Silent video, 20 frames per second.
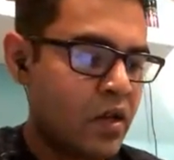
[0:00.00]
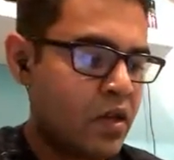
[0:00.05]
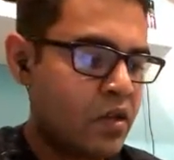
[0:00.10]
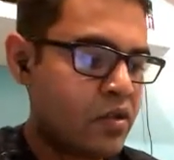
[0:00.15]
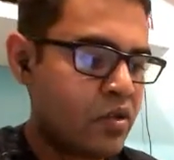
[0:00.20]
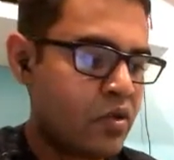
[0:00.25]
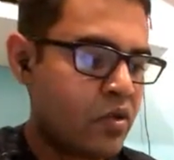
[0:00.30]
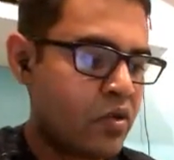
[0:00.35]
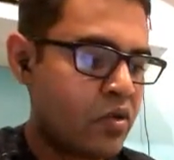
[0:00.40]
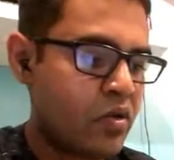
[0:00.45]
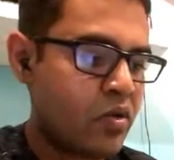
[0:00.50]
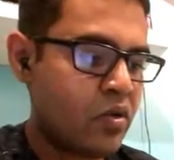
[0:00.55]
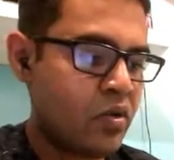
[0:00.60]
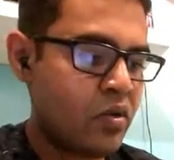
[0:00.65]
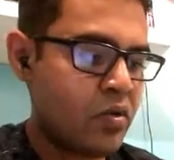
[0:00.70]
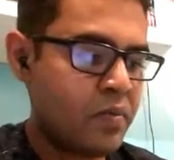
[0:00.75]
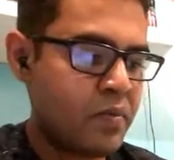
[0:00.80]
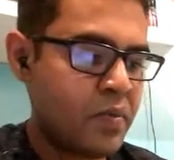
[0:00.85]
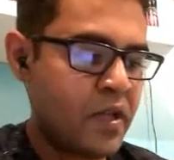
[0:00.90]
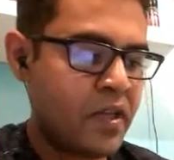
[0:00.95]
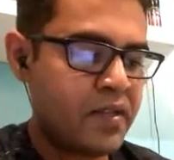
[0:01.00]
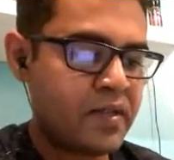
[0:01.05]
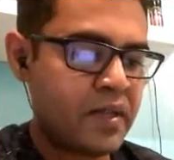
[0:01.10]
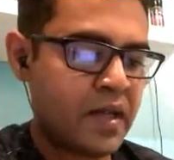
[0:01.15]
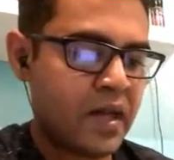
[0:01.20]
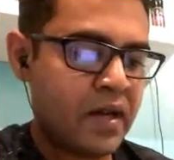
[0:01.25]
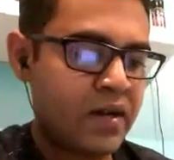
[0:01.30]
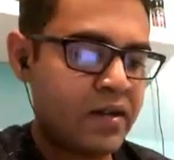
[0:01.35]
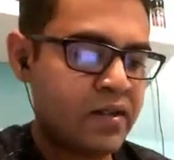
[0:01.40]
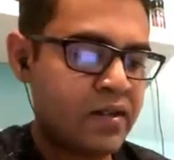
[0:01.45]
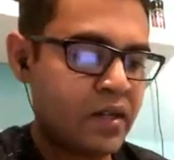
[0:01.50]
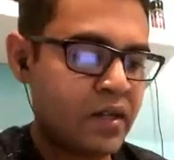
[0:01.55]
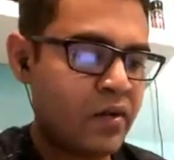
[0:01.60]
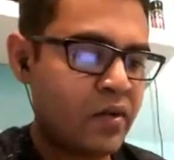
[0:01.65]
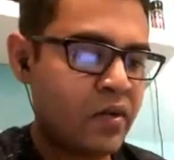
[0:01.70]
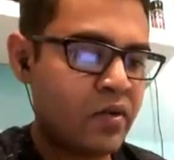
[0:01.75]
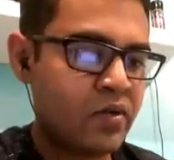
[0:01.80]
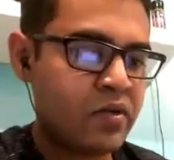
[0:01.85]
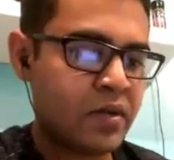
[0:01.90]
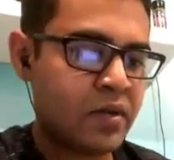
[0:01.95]
So B salary is
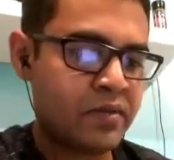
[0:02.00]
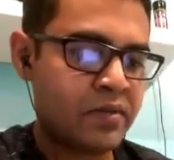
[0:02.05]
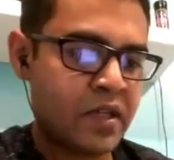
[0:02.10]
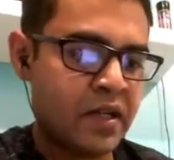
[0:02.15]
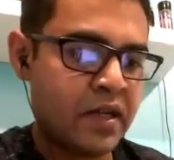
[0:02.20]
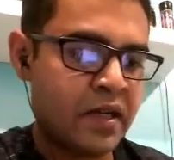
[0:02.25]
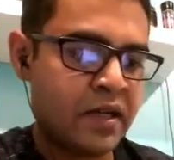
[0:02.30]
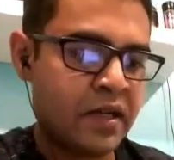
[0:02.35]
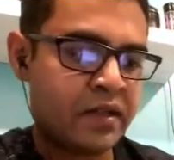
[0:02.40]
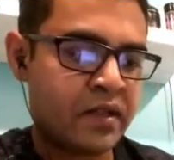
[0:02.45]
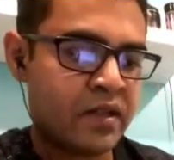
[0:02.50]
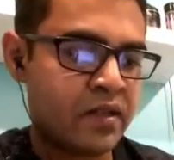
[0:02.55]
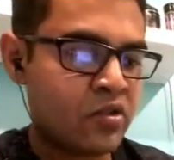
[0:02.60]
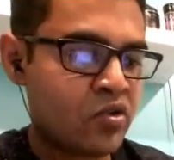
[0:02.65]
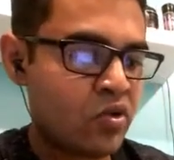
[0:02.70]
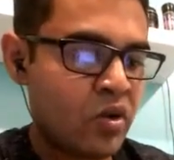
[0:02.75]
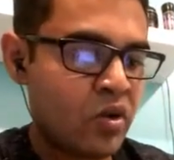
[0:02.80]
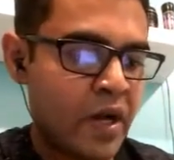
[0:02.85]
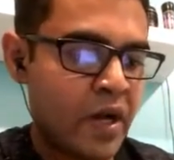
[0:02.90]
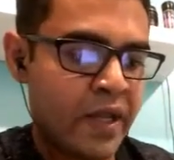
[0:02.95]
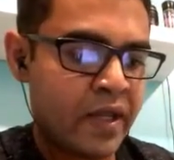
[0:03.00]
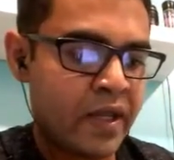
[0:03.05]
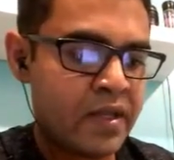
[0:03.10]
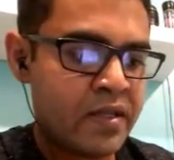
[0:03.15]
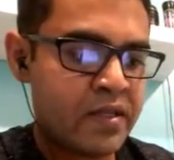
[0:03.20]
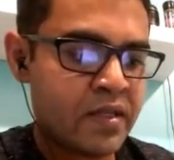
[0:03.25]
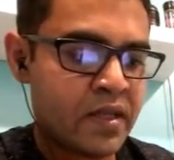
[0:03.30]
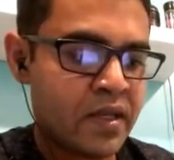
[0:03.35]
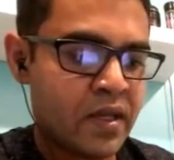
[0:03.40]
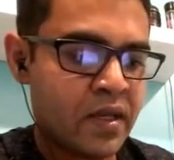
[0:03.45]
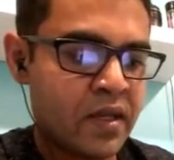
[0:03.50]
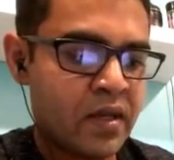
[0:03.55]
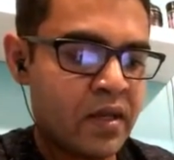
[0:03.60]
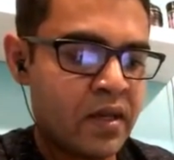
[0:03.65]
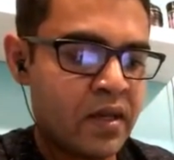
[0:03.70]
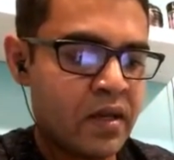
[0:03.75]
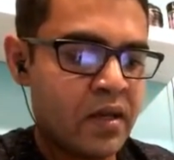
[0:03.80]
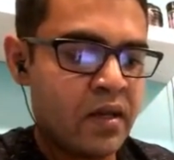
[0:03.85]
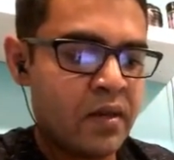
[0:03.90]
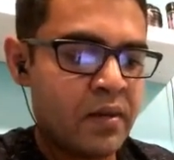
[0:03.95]
equal to something like this. So I can say
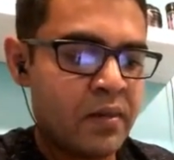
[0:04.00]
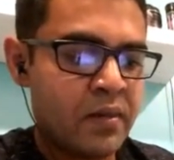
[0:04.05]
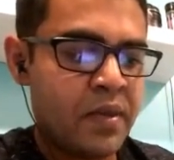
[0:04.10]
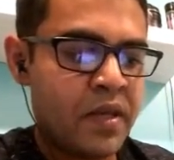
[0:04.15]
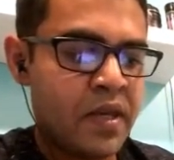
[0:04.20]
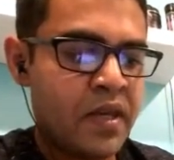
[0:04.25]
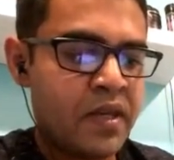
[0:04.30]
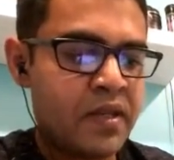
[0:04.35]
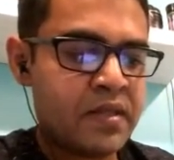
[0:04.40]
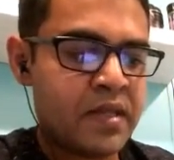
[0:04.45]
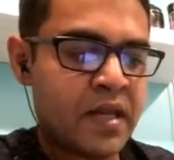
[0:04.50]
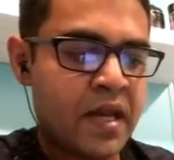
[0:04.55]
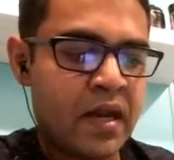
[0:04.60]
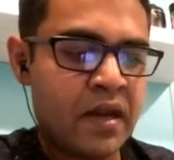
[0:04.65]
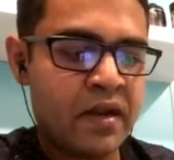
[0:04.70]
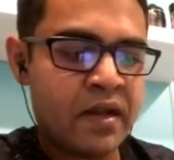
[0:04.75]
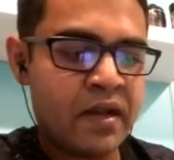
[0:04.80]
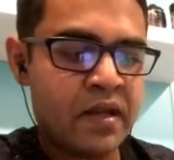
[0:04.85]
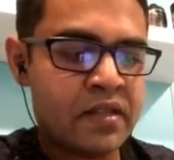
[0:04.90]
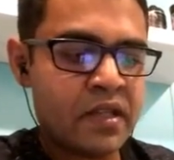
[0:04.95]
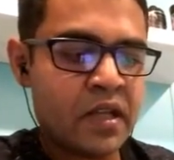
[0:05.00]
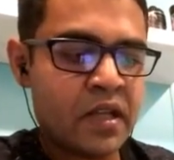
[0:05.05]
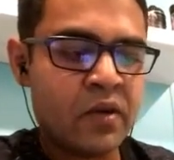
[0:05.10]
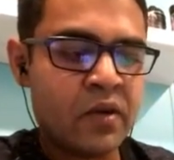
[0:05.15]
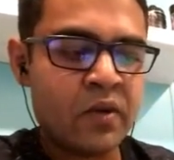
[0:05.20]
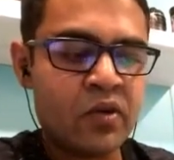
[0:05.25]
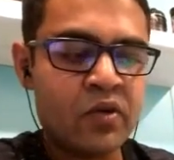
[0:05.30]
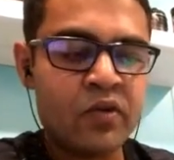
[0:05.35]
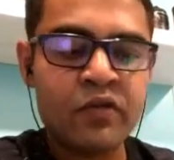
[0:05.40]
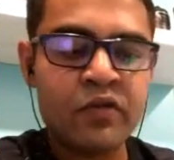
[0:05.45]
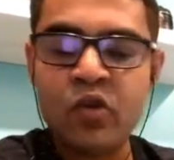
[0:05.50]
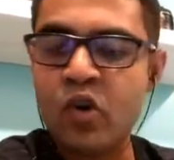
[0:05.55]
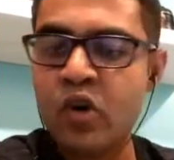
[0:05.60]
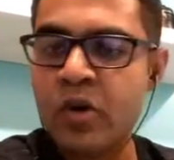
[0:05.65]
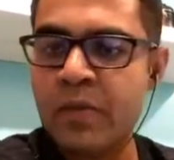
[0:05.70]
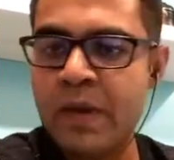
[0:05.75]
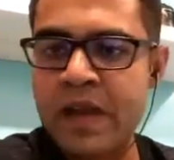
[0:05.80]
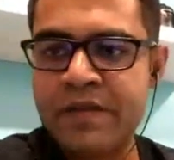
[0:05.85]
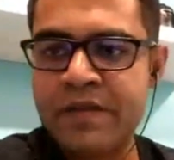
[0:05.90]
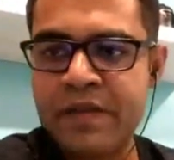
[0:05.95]
B salary is equal to 4
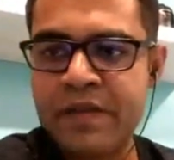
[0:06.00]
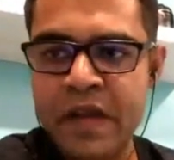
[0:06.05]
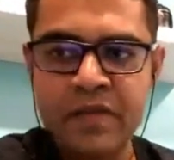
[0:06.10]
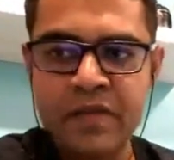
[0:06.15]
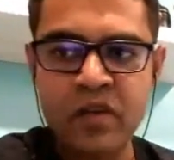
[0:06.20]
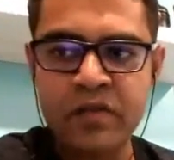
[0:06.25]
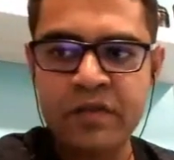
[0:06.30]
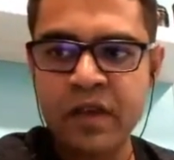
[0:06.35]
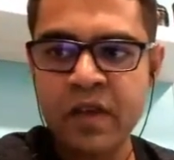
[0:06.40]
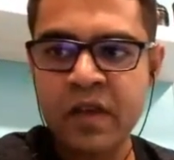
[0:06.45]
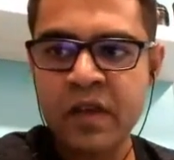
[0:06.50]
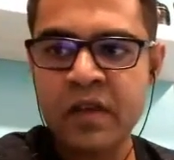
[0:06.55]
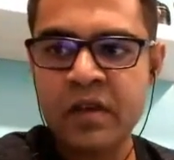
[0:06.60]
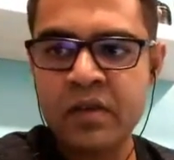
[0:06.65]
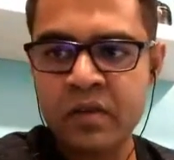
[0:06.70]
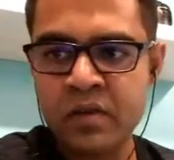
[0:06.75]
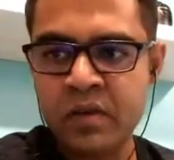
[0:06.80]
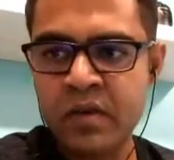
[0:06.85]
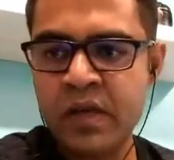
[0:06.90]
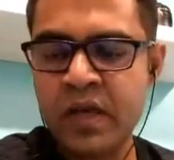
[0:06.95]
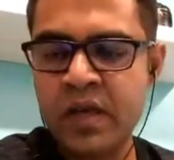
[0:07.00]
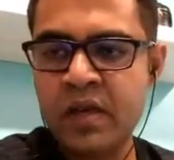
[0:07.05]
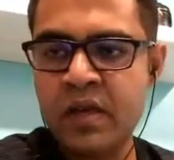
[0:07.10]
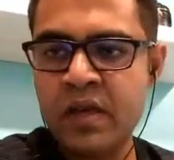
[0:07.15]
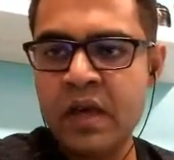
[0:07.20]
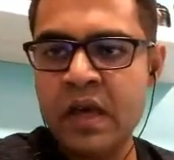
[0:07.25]
by 5 of A. Okay.